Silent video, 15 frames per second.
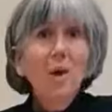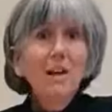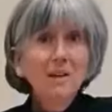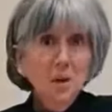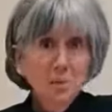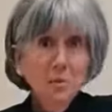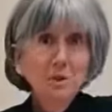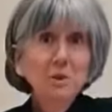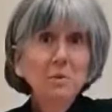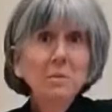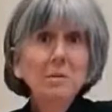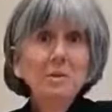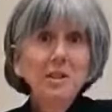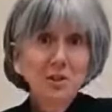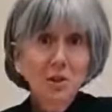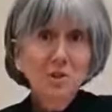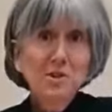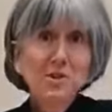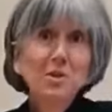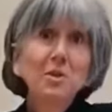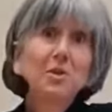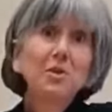Welcome to the Mimi
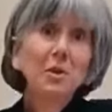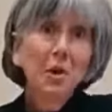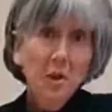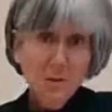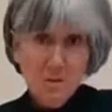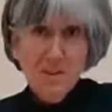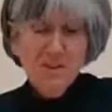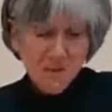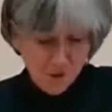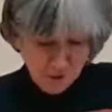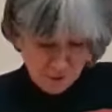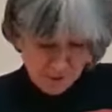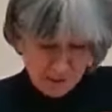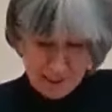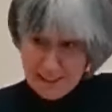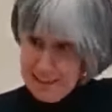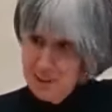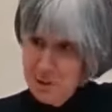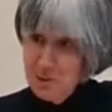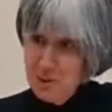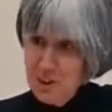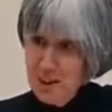Toys new toy review. And uh,
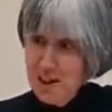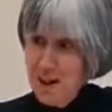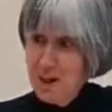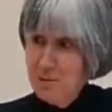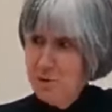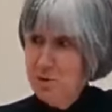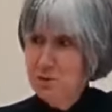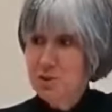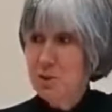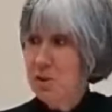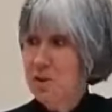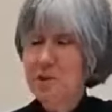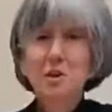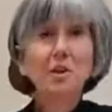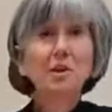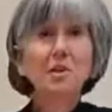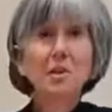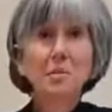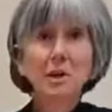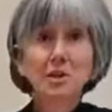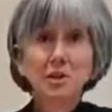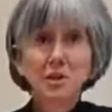today I want to talk
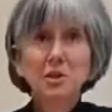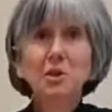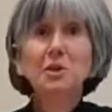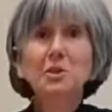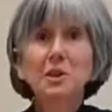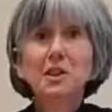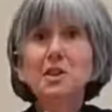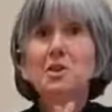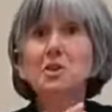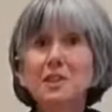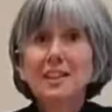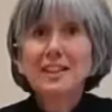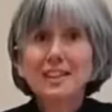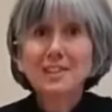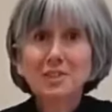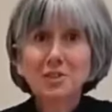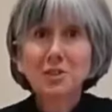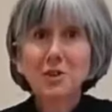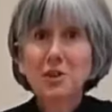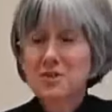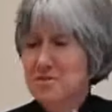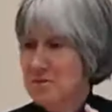about a new cute little
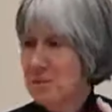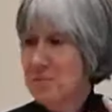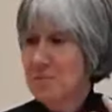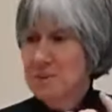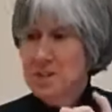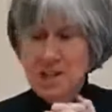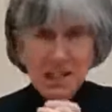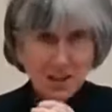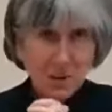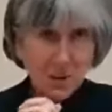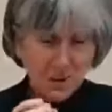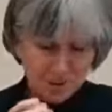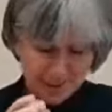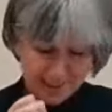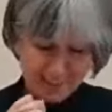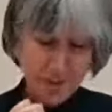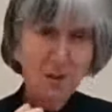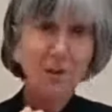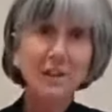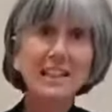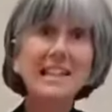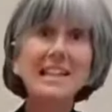toy from Djeco. It's
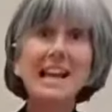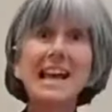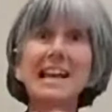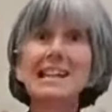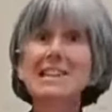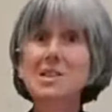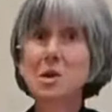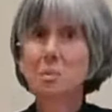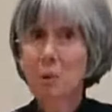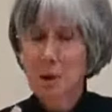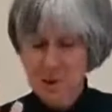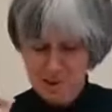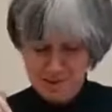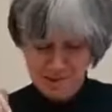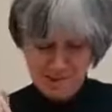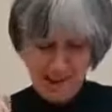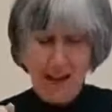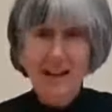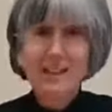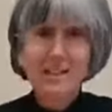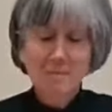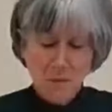called In, In the Box
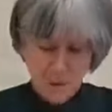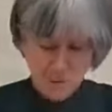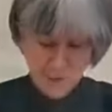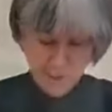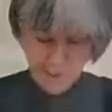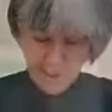Animo.